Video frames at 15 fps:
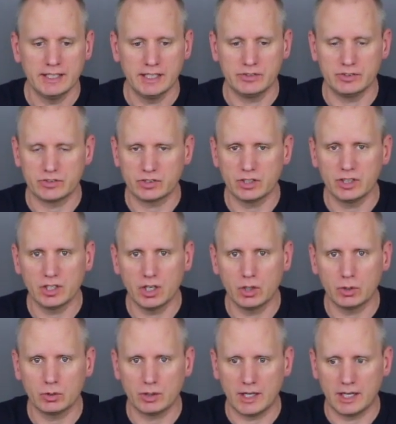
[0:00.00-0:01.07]
is it's going to
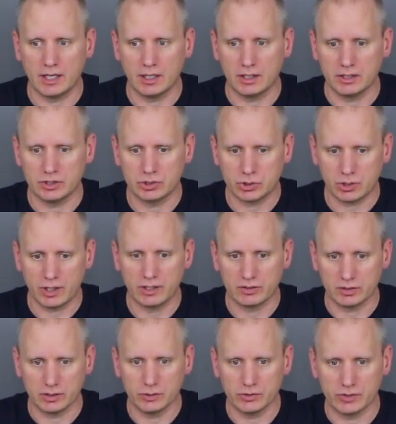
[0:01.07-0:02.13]
go
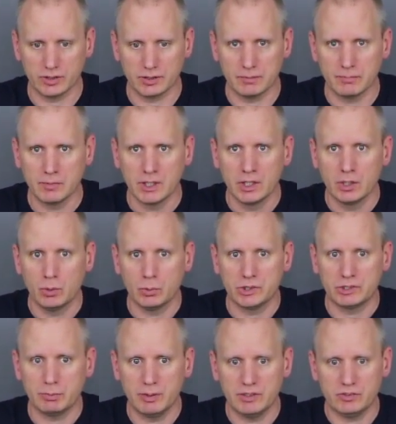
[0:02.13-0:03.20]
translucent,
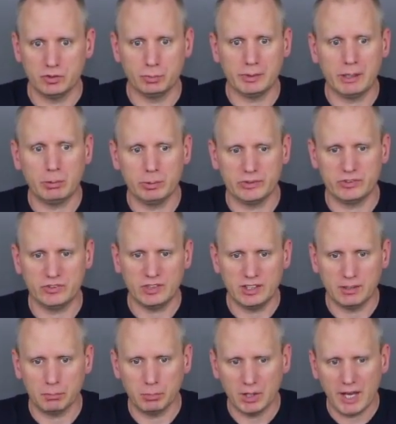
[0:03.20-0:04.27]
which means you'll be able to see
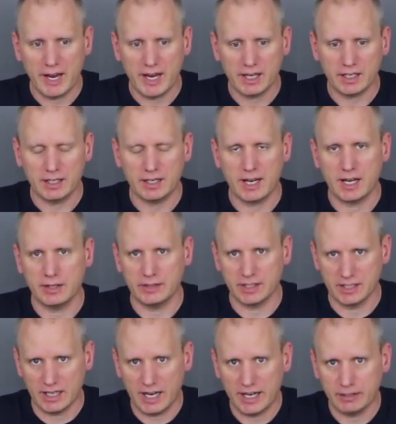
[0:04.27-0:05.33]
the blank and the
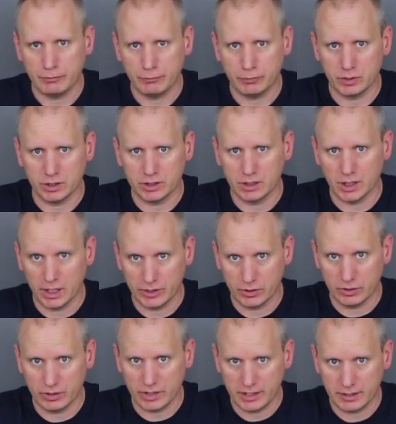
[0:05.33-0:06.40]
guide foot
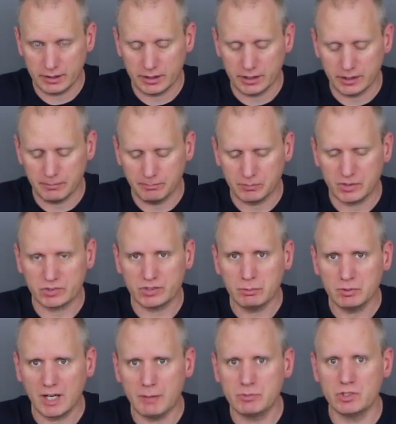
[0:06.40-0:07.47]
underneath it. Now,
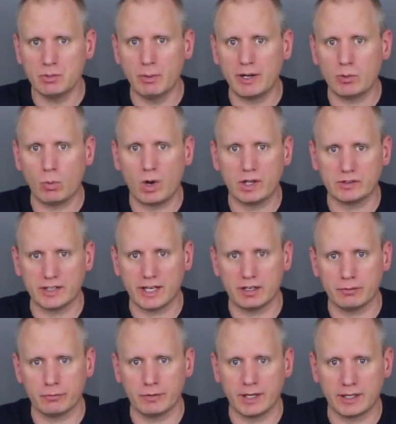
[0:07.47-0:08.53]
sometimes you might want
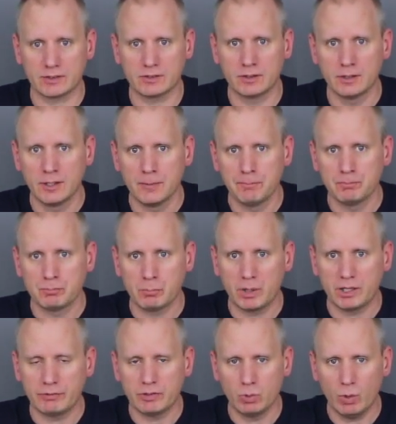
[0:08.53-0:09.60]
that effect,
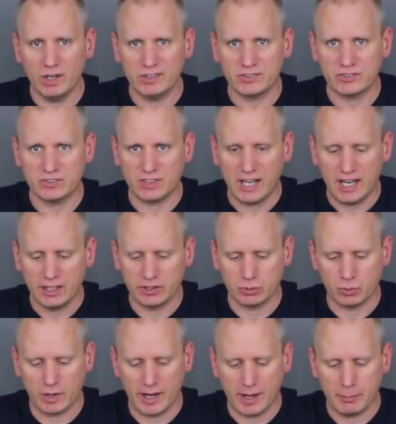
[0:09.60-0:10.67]
but if you want a solid
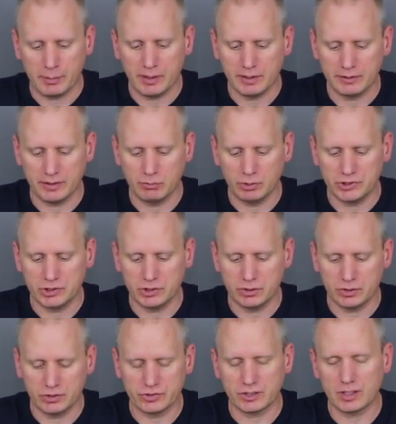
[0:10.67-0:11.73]
wrap, then
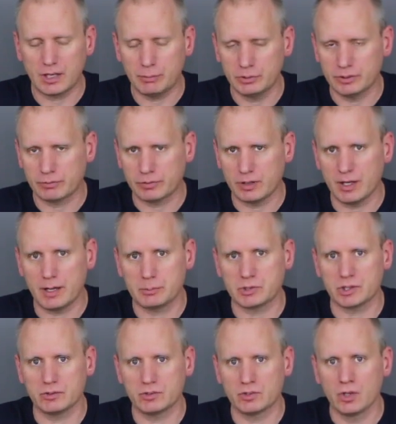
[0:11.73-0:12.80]
there's a couple different
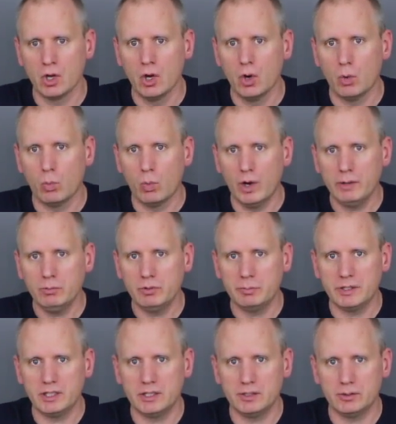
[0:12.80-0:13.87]
options. One would
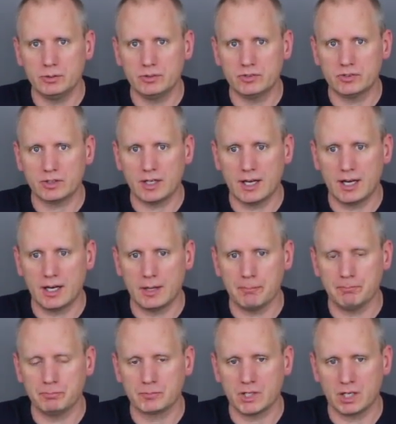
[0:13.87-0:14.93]
be to use
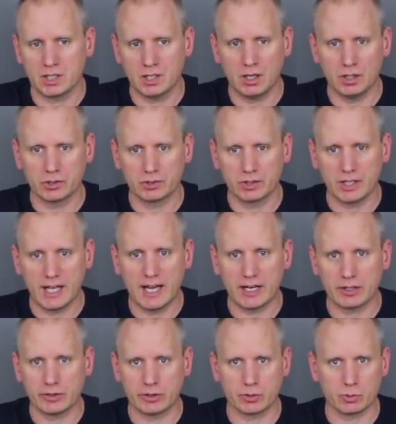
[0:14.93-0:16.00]
a colored
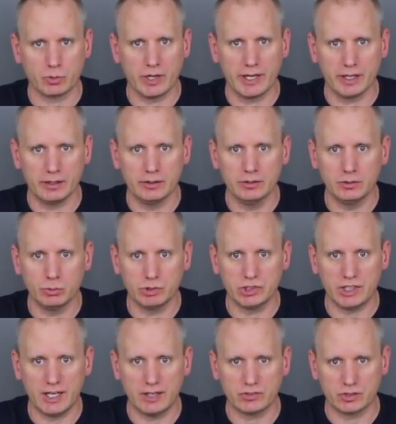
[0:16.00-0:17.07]
lock thread,
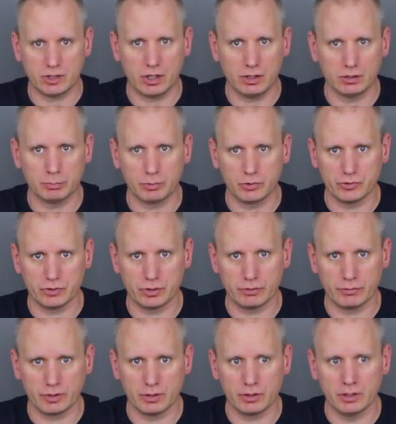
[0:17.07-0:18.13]
which has color
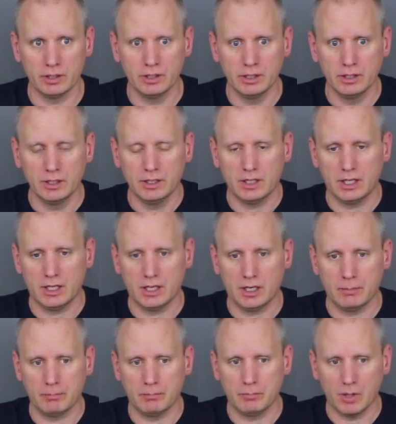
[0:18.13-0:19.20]
preserver
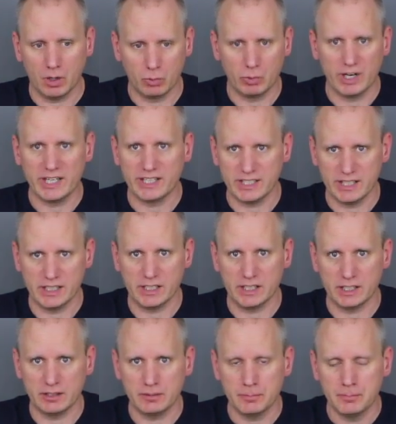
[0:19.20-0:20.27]
already in
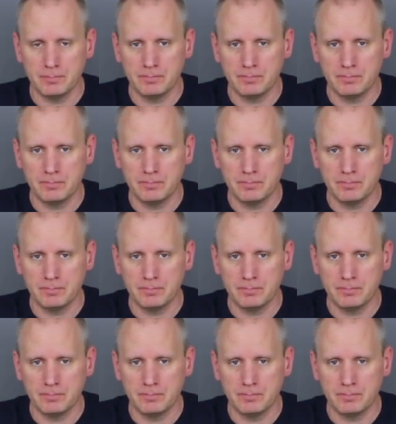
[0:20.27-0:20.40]
it.